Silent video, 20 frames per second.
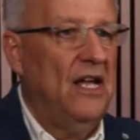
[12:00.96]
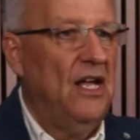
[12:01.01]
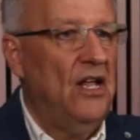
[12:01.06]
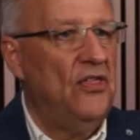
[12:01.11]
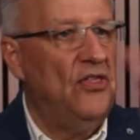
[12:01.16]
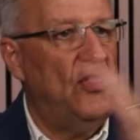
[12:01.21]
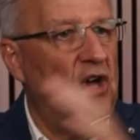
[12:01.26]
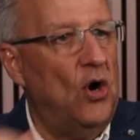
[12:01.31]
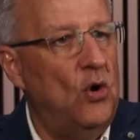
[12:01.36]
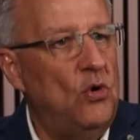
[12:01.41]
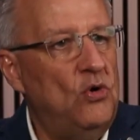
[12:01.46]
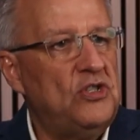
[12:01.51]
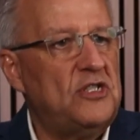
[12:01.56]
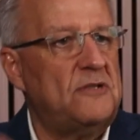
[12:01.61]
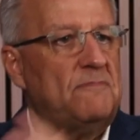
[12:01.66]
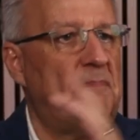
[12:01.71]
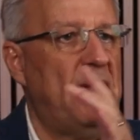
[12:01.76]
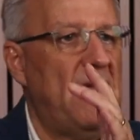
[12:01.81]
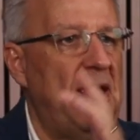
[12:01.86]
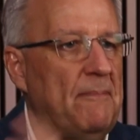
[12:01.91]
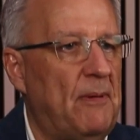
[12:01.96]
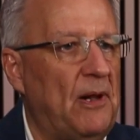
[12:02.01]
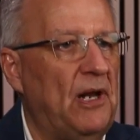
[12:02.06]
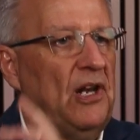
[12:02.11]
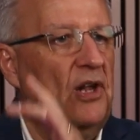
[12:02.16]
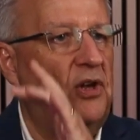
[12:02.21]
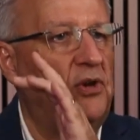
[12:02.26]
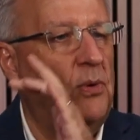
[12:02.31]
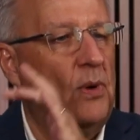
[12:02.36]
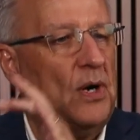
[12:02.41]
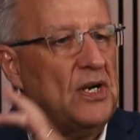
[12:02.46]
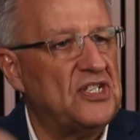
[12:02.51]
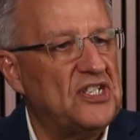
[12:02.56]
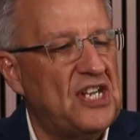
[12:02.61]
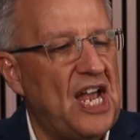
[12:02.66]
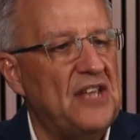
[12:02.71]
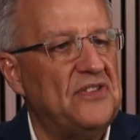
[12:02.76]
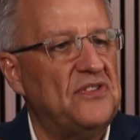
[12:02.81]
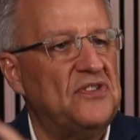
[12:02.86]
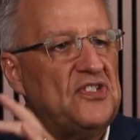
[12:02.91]
those people who were
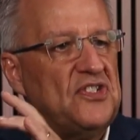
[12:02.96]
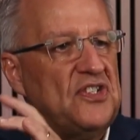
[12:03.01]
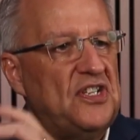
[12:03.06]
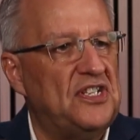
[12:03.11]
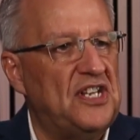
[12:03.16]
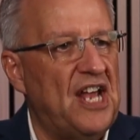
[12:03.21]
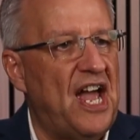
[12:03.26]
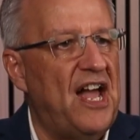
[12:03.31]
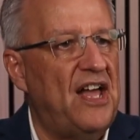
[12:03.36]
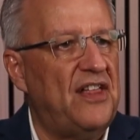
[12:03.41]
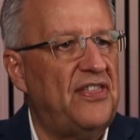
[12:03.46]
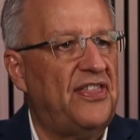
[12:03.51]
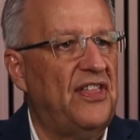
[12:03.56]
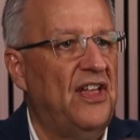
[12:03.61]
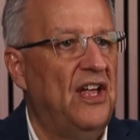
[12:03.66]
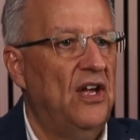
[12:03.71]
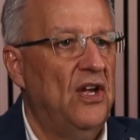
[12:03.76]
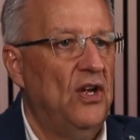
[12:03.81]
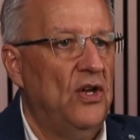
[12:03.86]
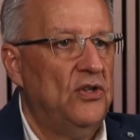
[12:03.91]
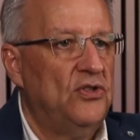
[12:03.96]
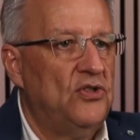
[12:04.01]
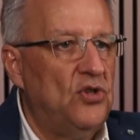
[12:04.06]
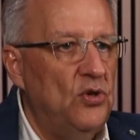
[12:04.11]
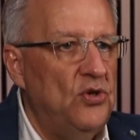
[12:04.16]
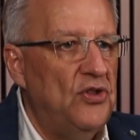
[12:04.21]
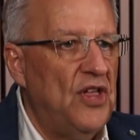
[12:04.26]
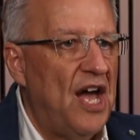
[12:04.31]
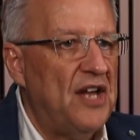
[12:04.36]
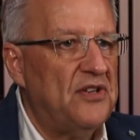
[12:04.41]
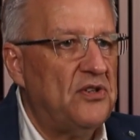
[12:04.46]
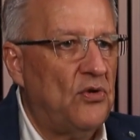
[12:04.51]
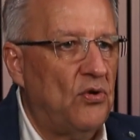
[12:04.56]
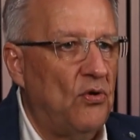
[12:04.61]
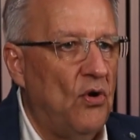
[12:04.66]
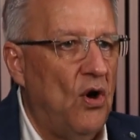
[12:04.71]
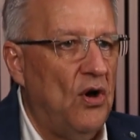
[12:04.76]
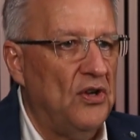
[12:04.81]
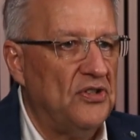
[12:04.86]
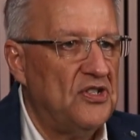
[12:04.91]
sentenced to death to that
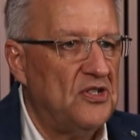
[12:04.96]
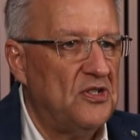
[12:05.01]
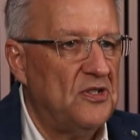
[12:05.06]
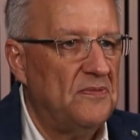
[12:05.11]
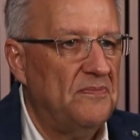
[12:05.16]
cross.